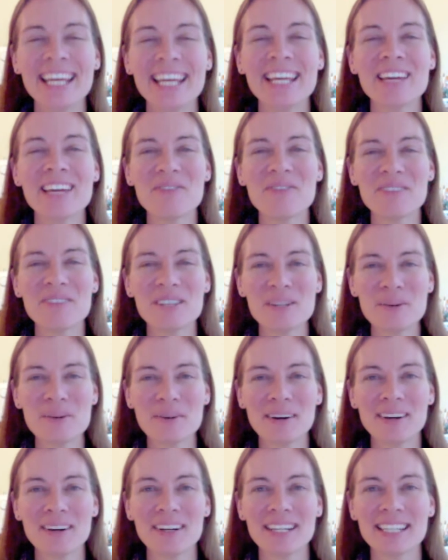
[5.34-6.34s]
If you
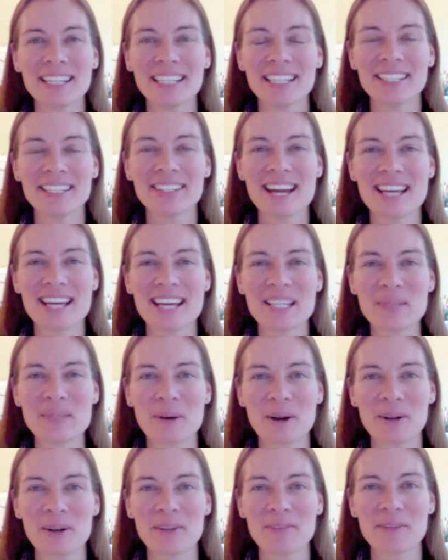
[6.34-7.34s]
are here as
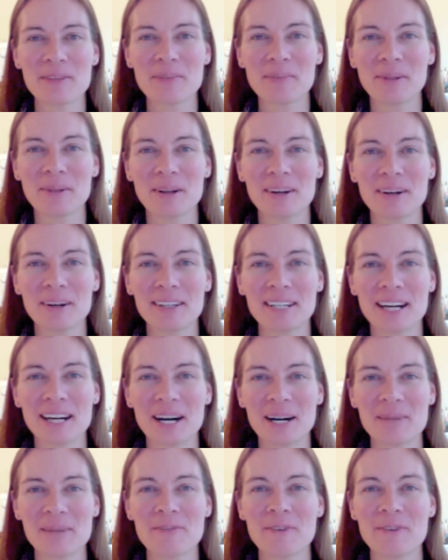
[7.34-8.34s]
part of the blog
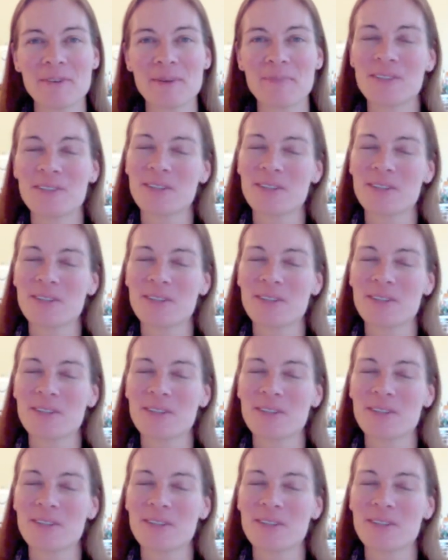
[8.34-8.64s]
hop from